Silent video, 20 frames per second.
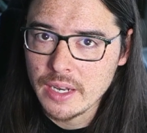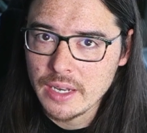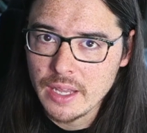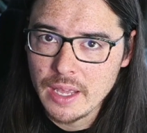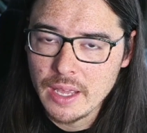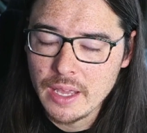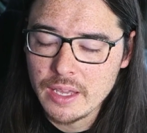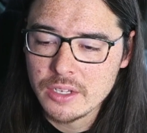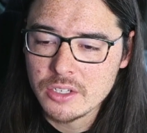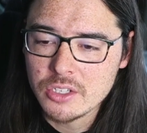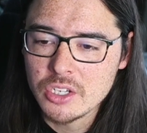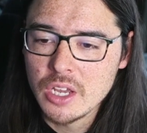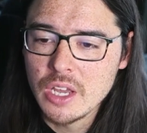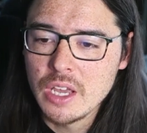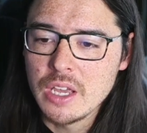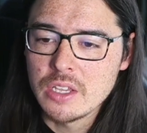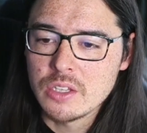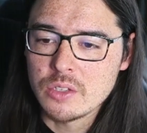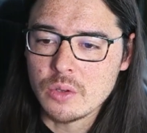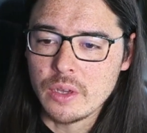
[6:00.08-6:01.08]
edge.
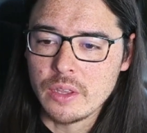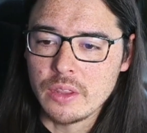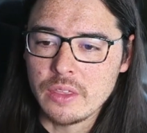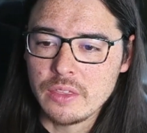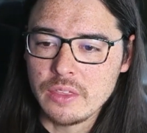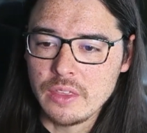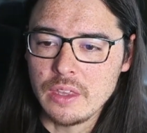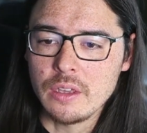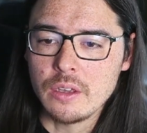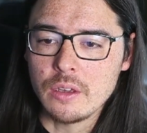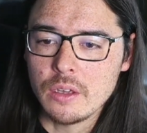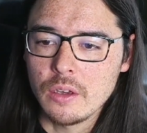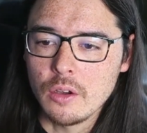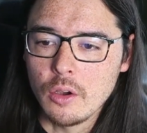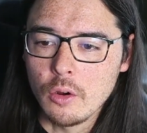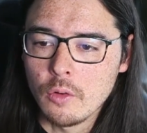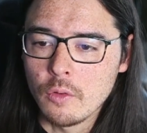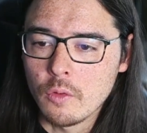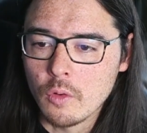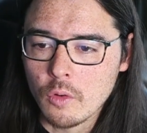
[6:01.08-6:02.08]
So I think
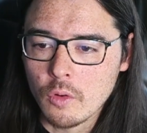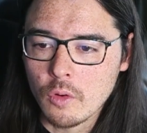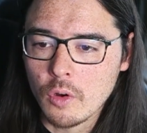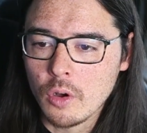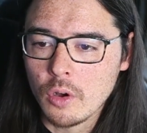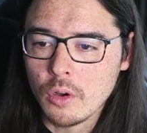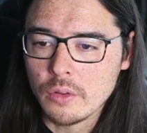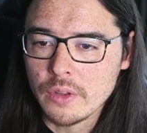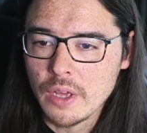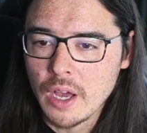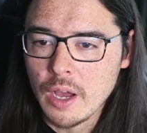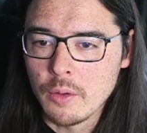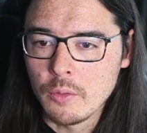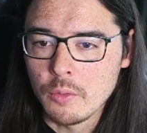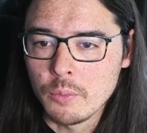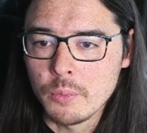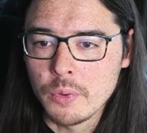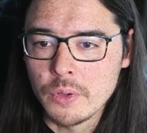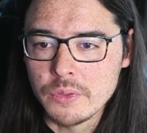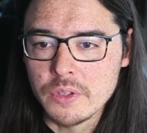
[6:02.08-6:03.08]
overall I
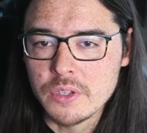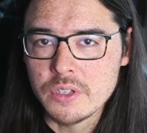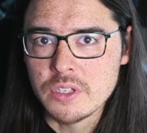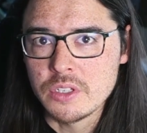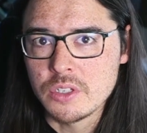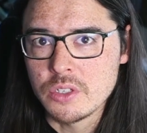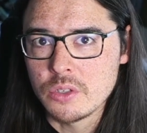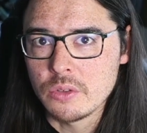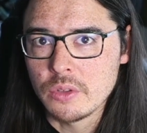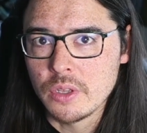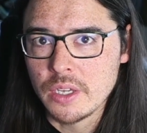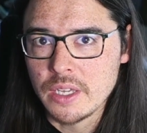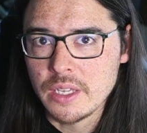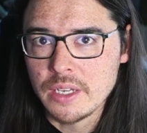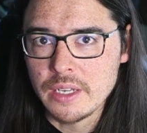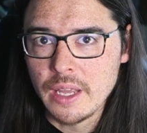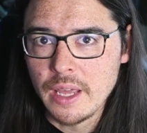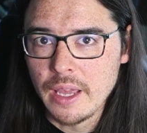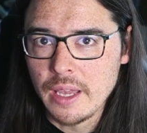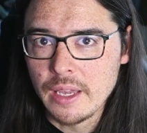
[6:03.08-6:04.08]
would put this into like
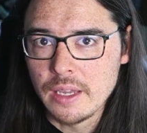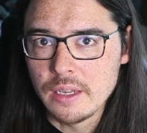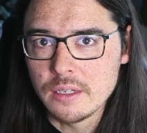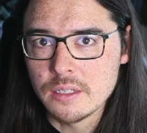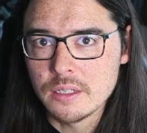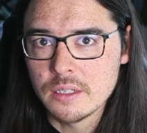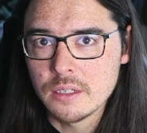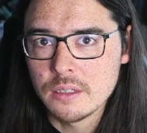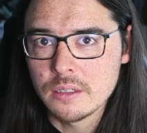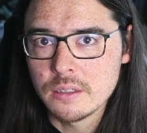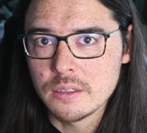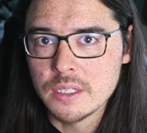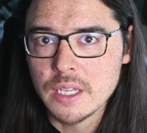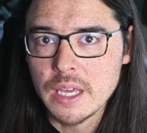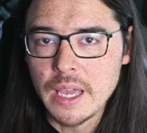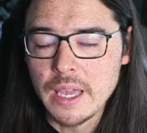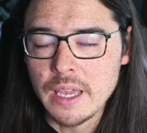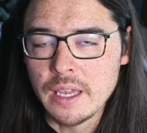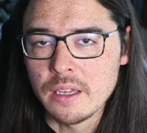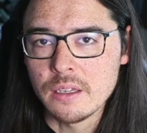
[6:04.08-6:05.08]
an 8 to
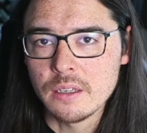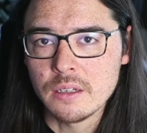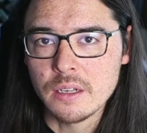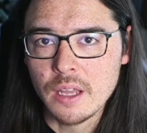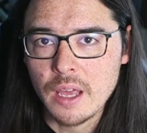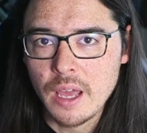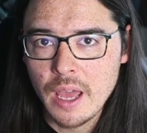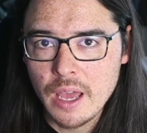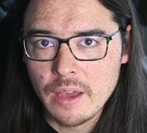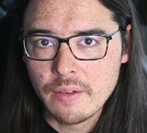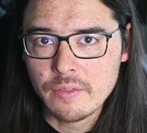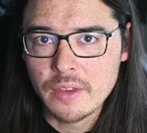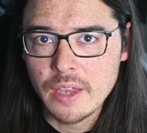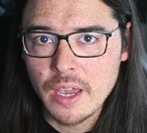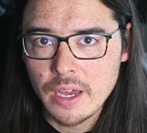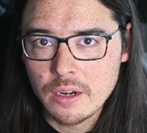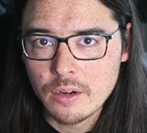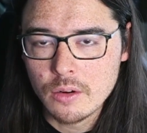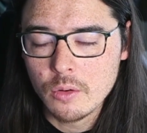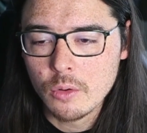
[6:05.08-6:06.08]
8.5
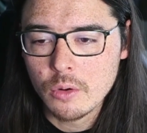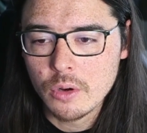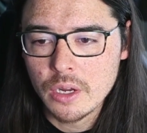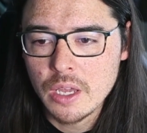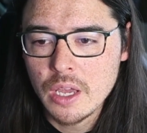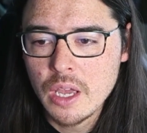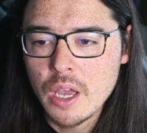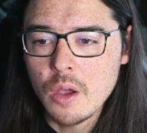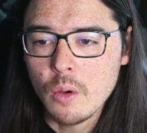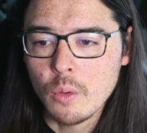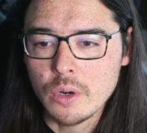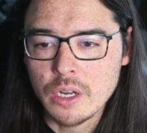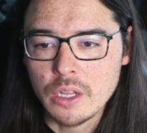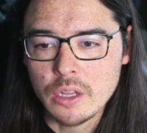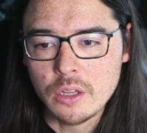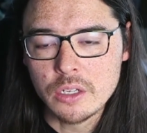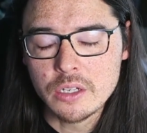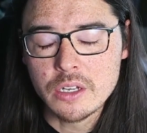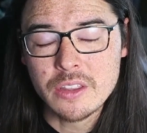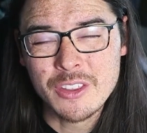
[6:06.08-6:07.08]
category. When I
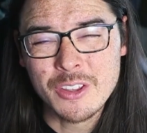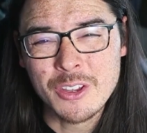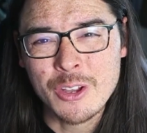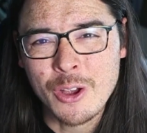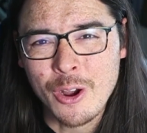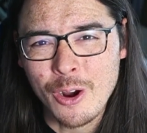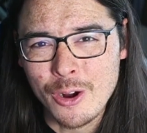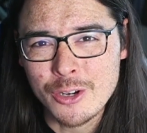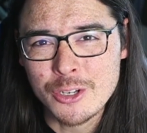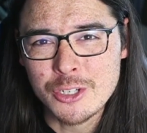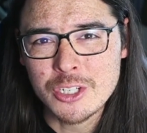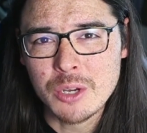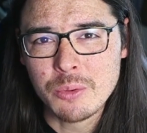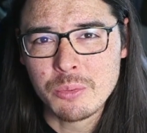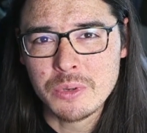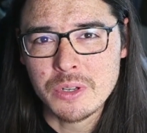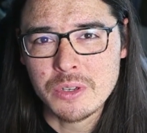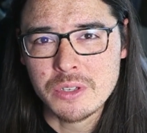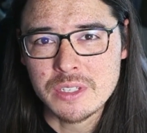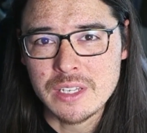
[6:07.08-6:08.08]
looked at the card shop
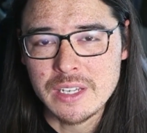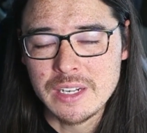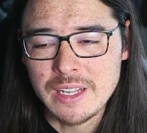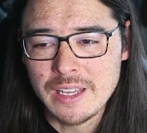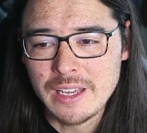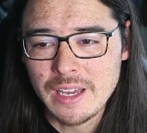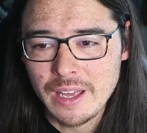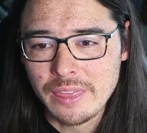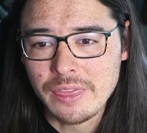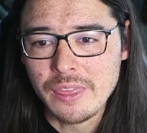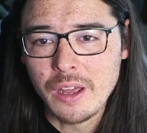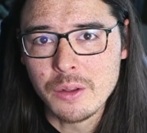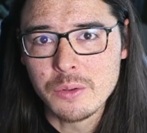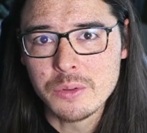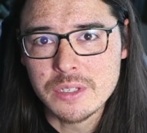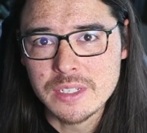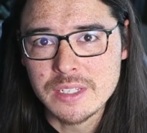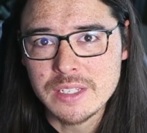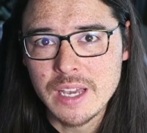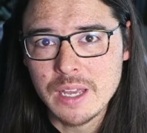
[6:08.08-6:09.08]
when I was getting it, I thought it
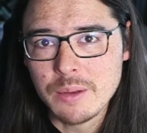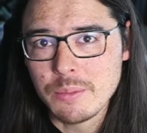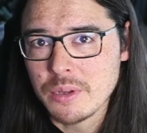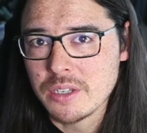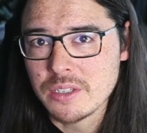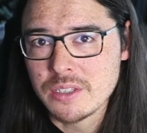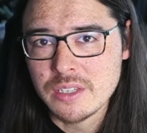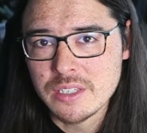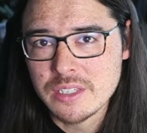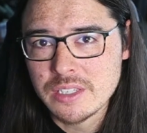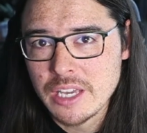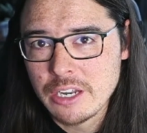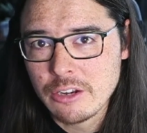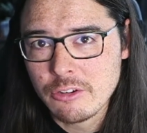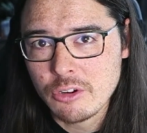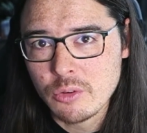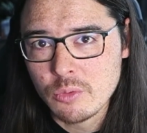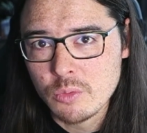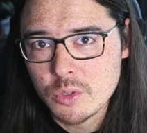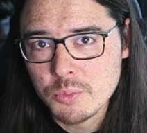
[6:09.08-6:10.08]
was a 10 because the
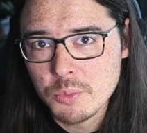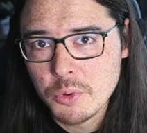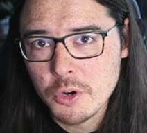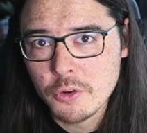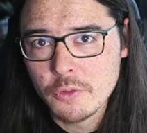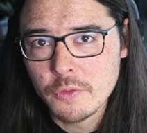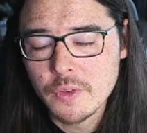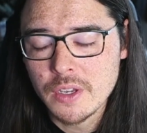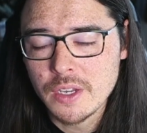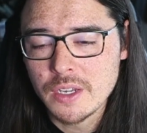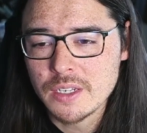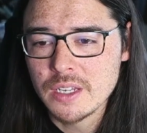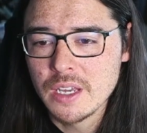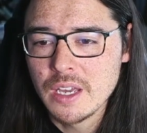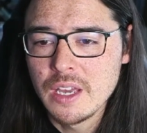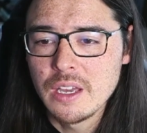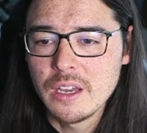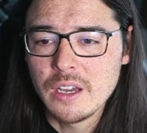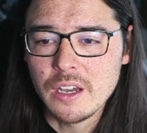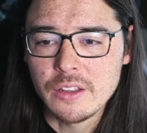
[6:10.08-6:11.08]
centering was perfect.
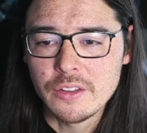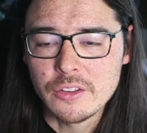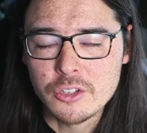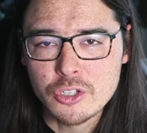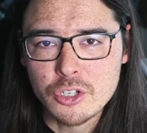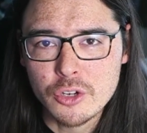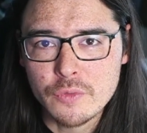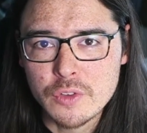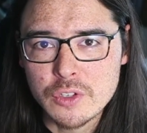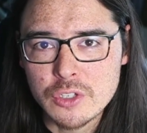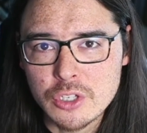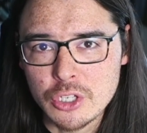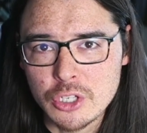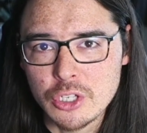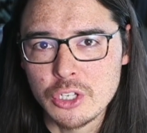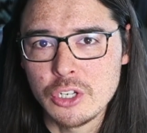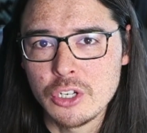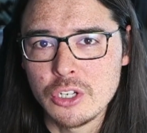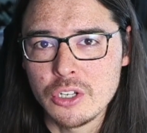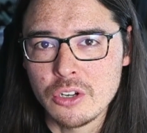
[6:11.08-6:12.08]
The surface looked
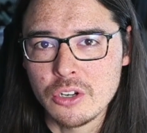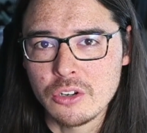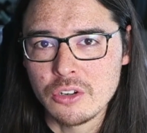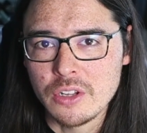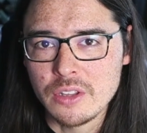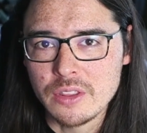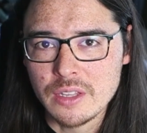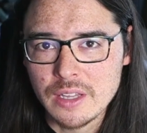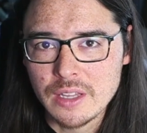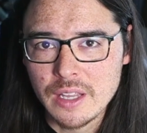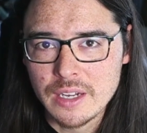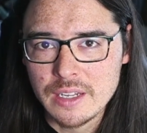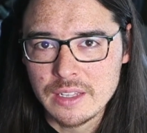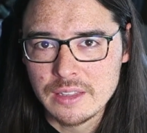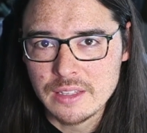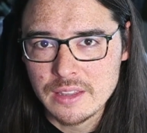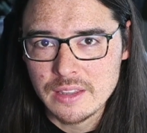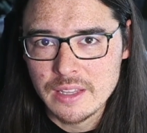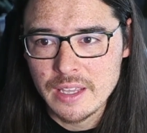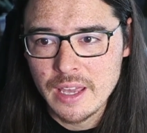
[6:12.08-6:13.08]
good underneath the
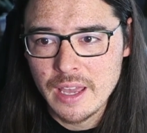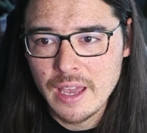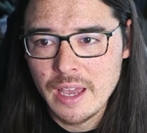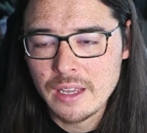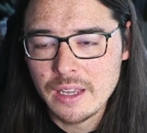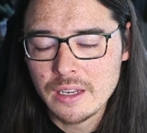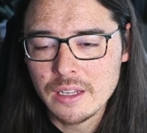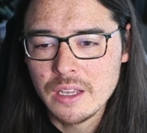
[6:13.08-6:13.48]
lighting that they had,